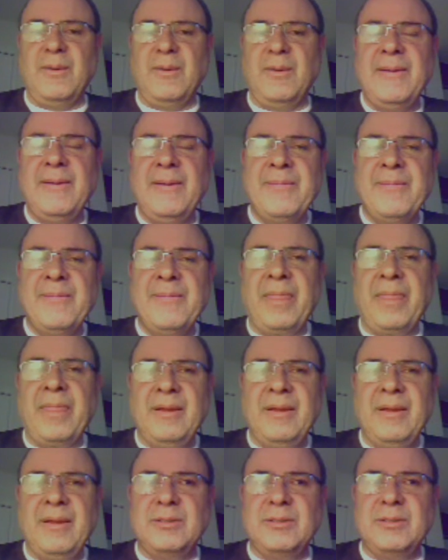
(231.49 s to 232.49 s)
So
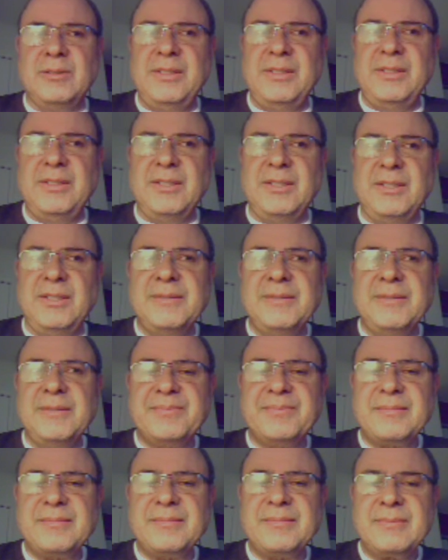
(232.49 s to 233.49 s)
it was
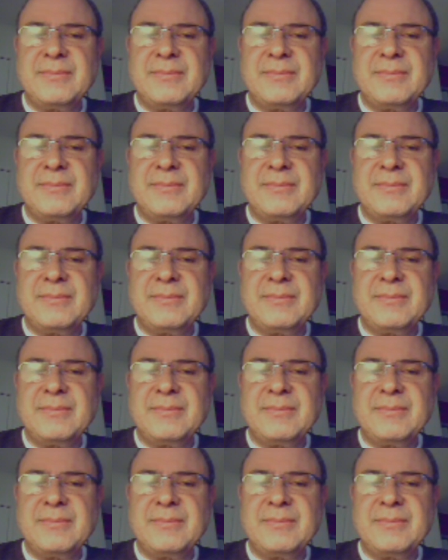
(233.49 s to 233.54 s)
reasoned